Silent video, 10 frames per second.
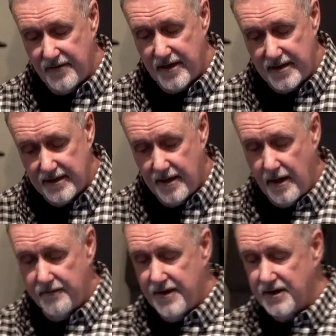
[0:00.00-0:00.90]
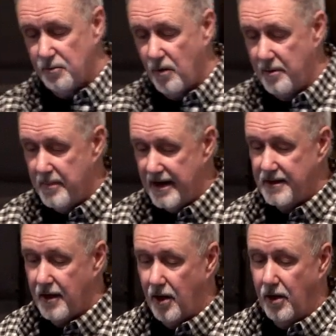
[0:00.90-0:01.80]
of this, of this one,
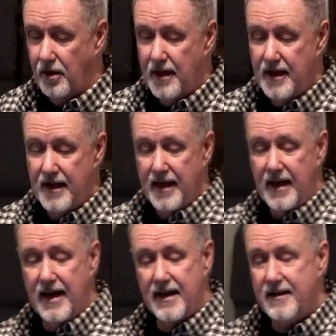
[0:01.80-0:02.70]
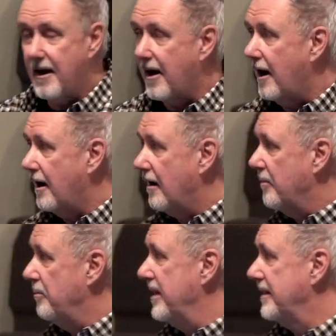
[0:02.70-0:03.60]
Migdal Eder,
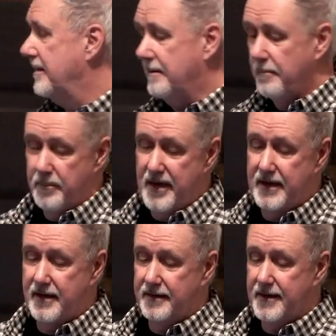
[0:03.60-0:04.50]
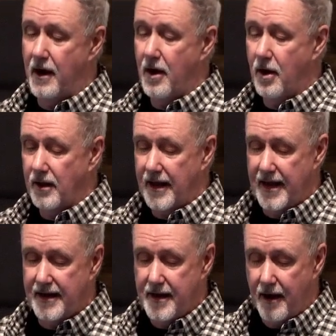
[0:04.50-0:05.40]
Mid, Migdal
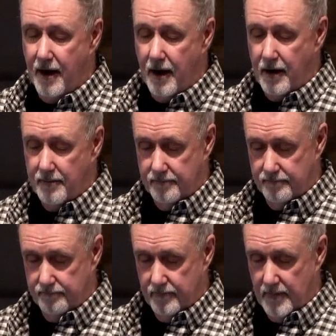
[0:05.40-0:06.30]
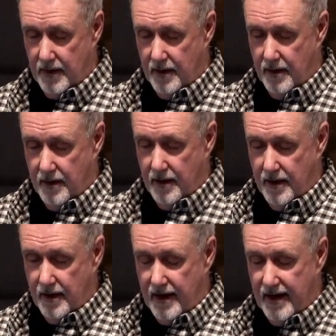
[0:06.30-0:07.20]
Eder.
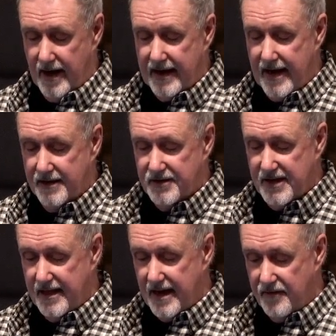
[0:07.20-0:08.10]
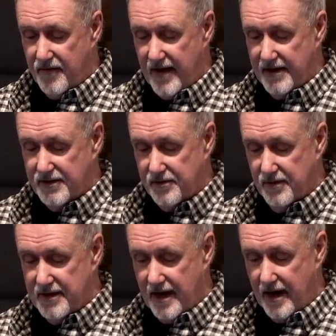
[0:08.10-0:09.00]
And I can't say that fast
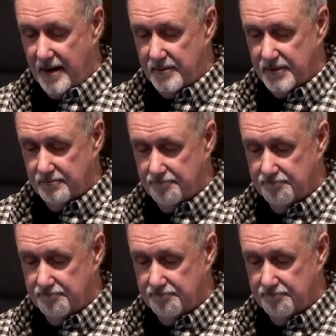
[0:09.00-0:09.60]
three times.